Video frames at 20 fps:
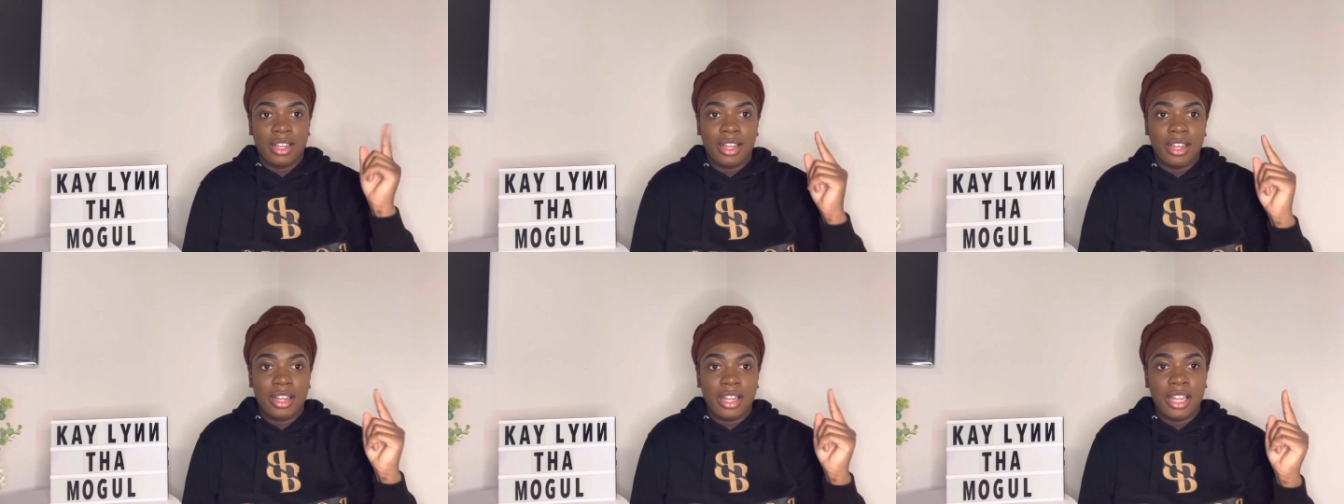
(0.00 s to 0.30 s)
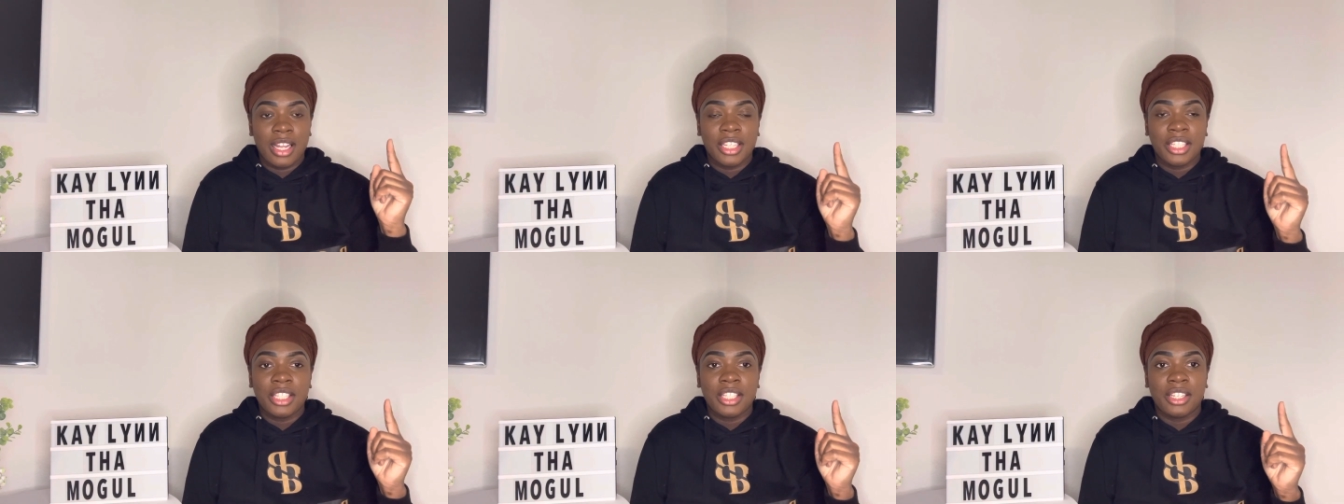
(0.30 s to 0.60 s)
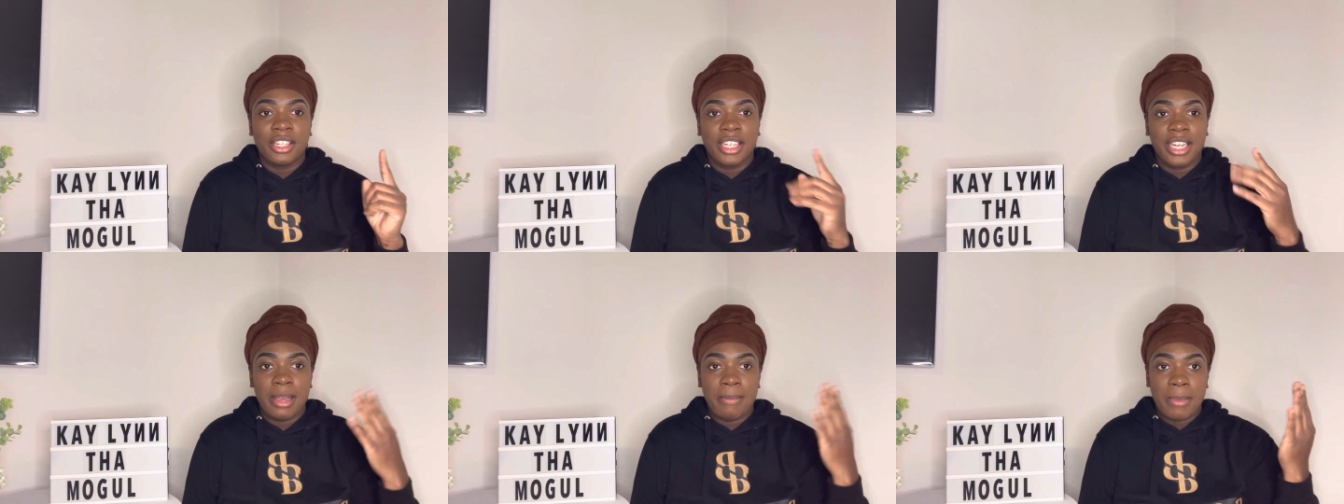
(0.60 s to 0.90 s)

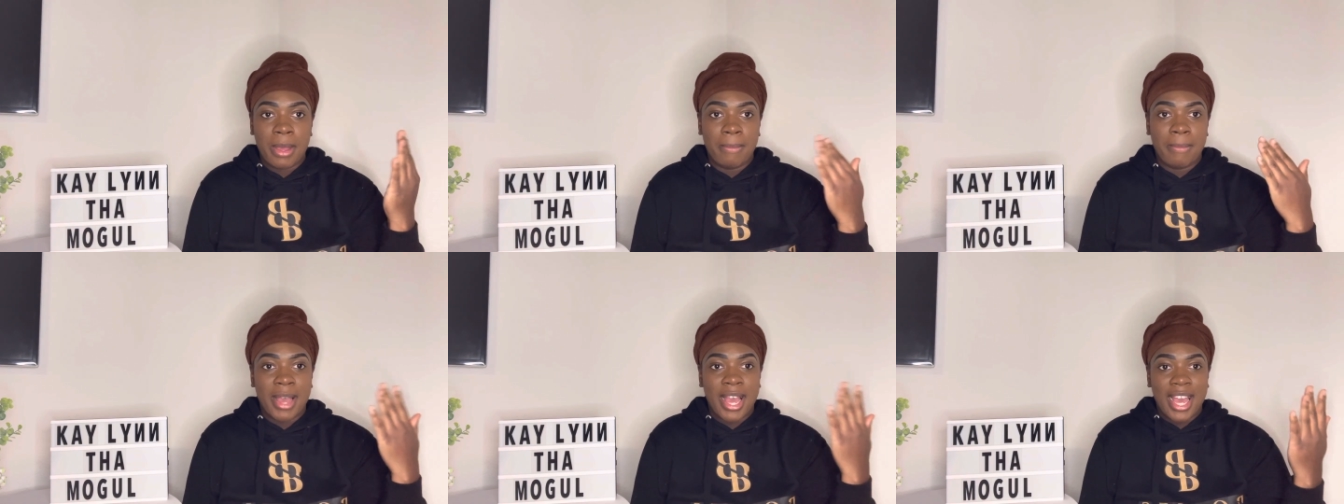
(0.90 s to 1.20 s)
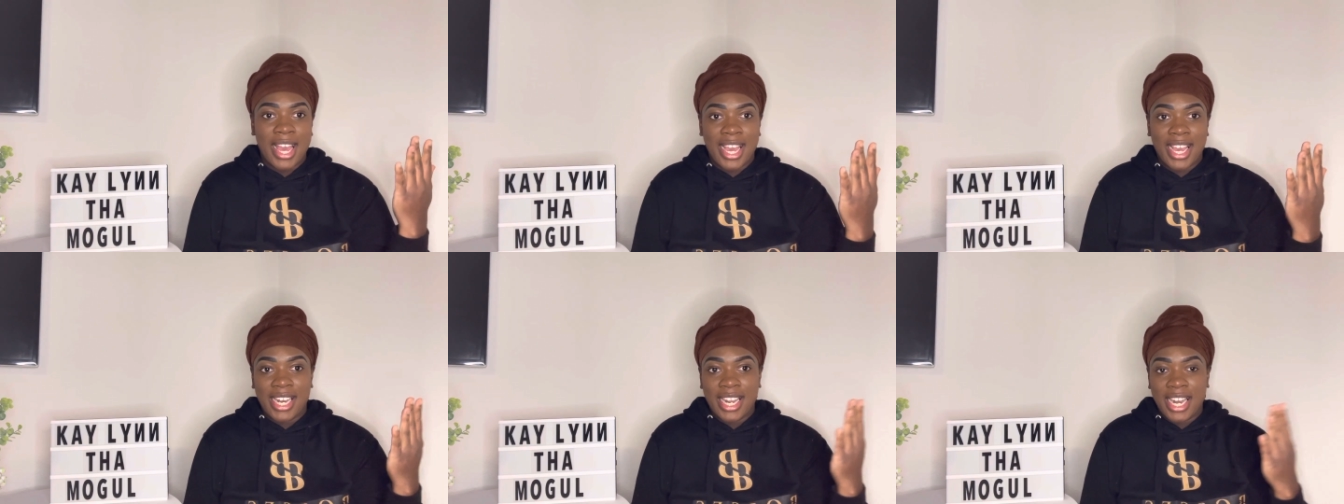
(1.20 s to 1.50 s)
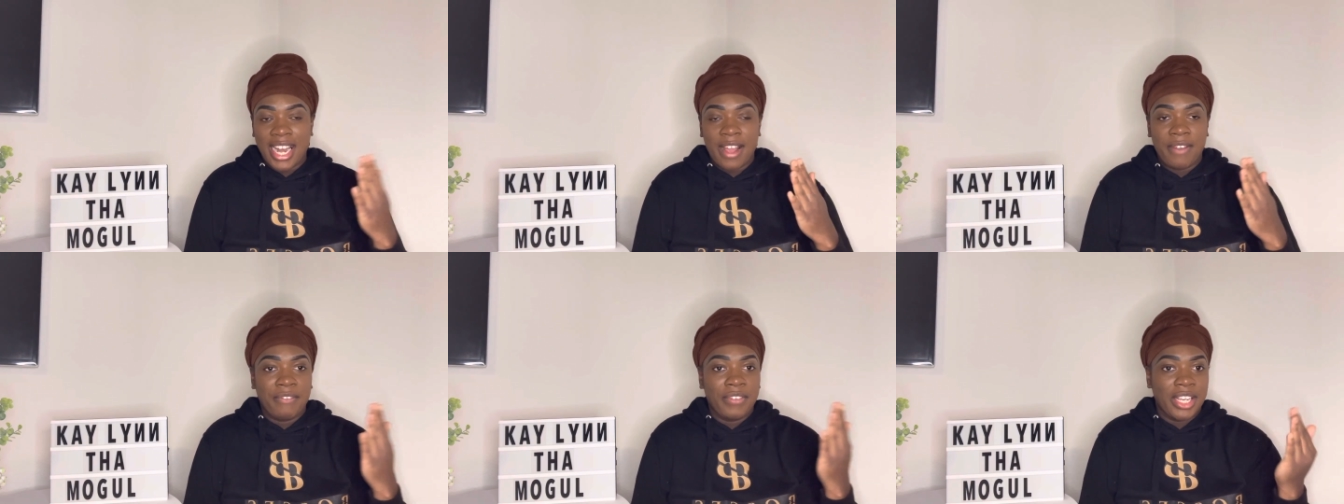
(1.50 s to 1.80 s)
clustered in my mind and
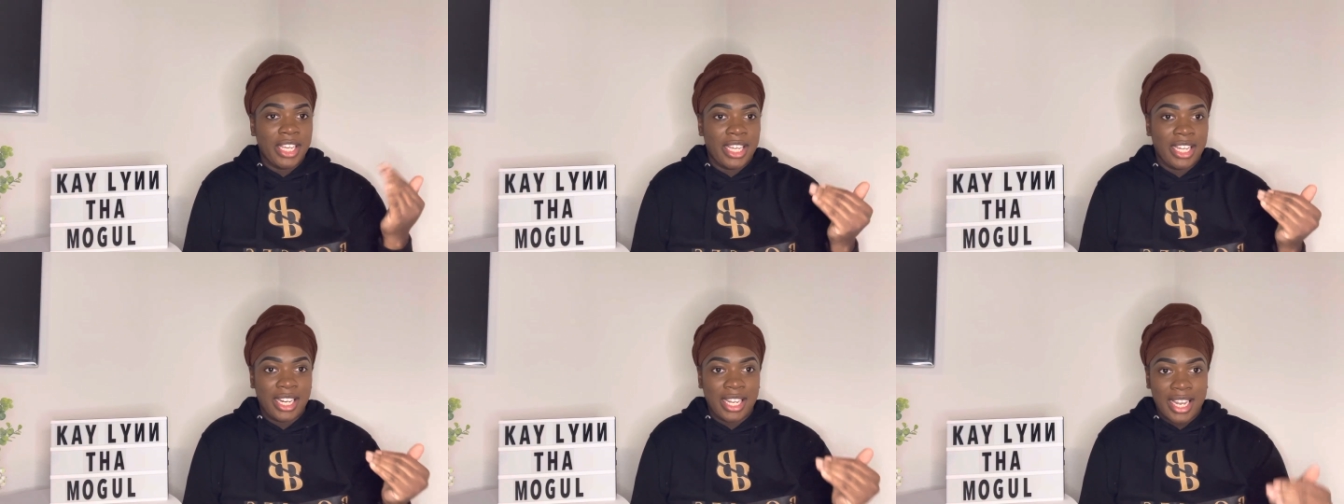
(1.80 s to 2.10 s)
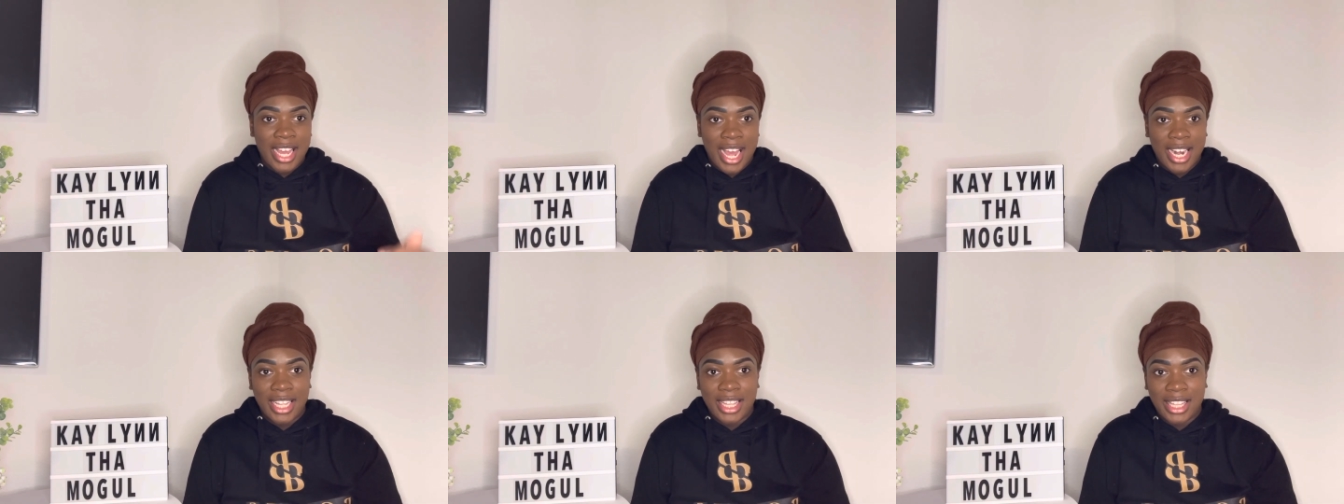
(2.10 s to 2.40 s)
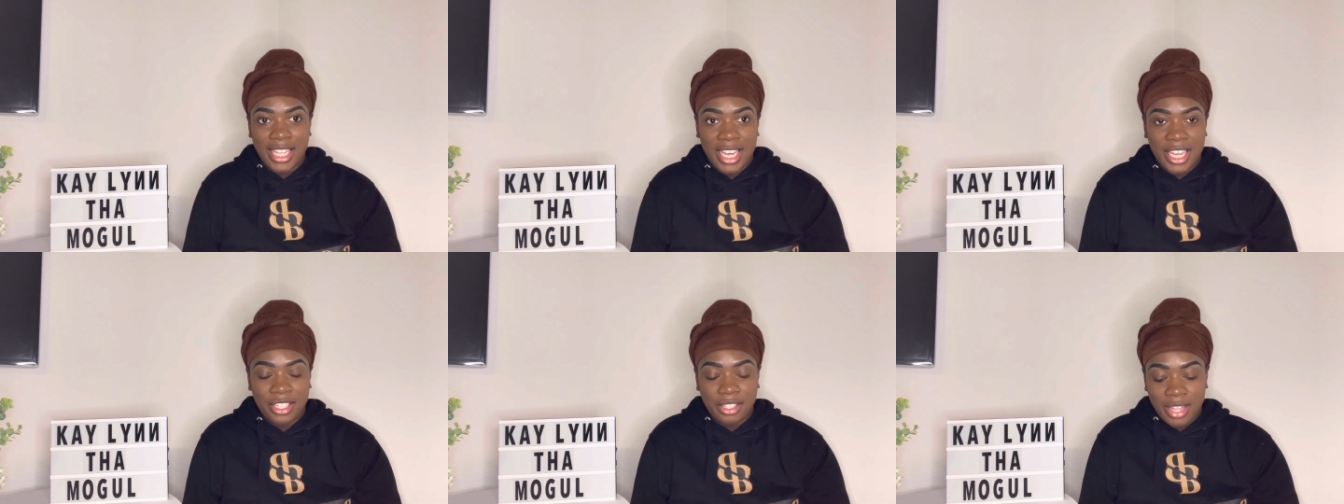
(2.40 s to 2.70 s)
I forget a lot of
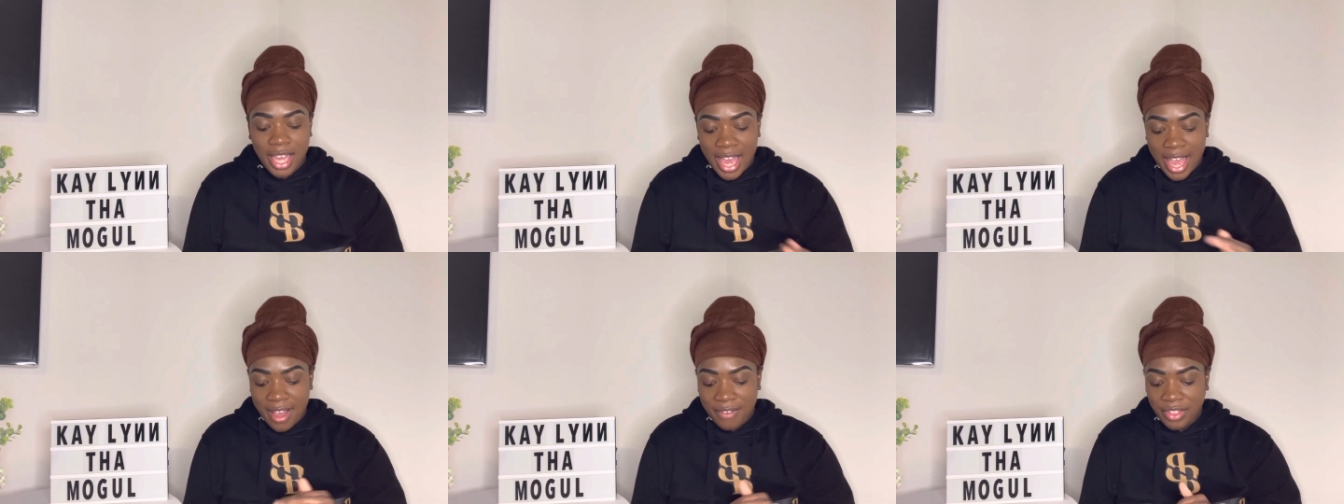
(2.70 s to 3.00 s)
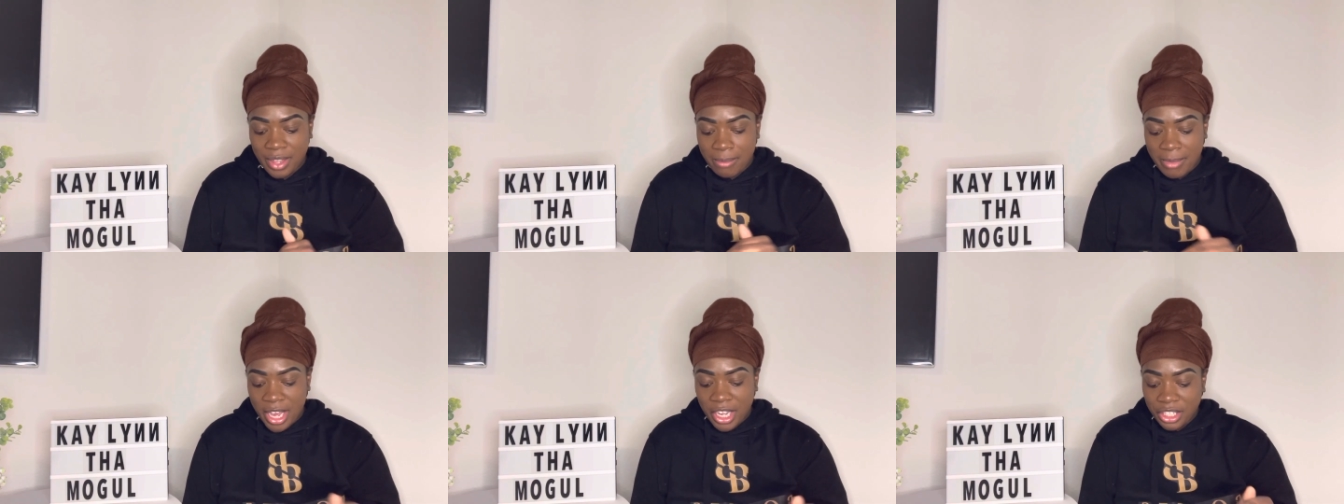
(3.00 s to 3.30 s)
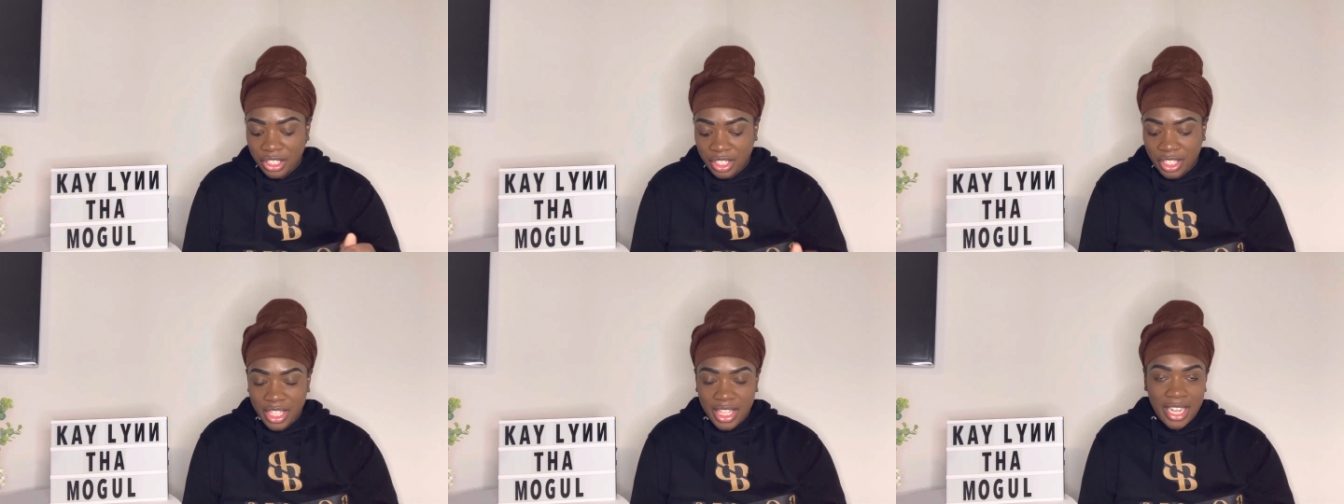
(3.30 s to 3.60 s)
things. So I have to make
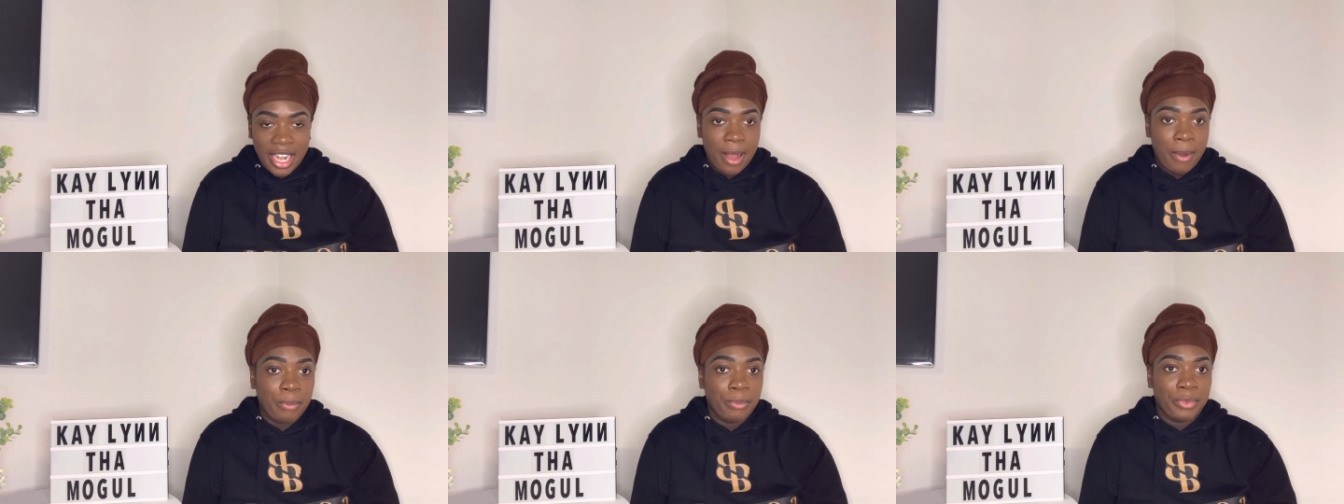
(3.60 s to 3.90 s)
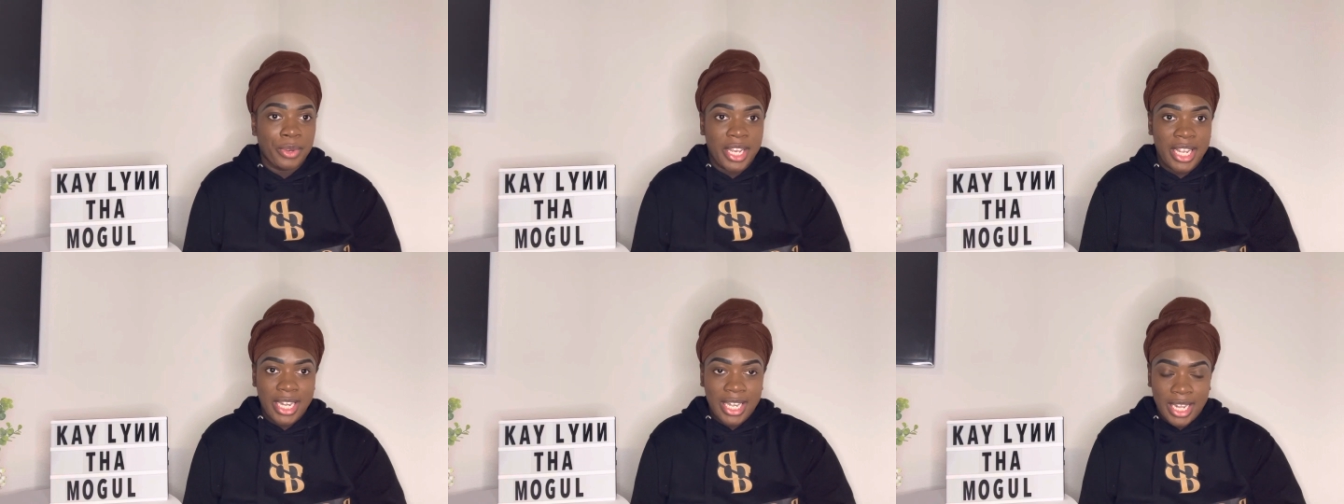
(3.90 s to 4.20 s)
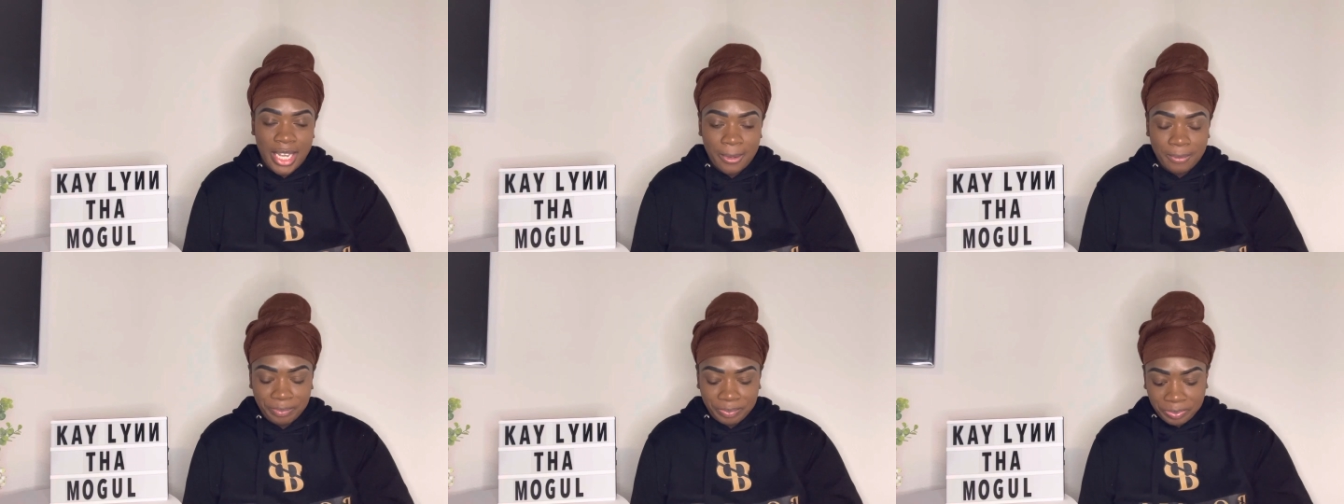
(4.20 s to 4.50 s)
sure that I'm reading
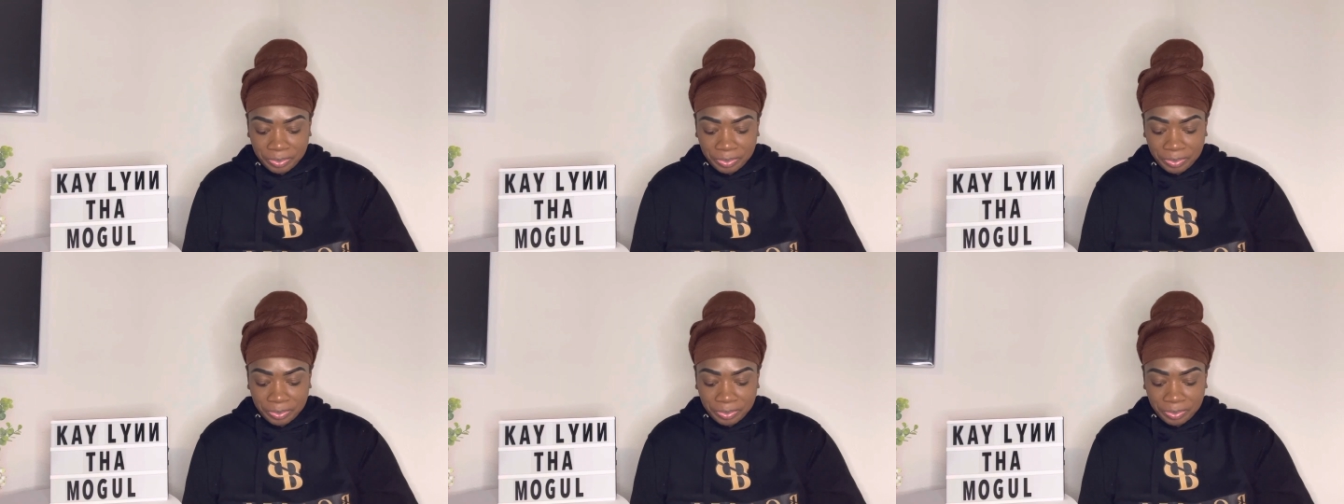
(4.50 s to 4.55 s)
it.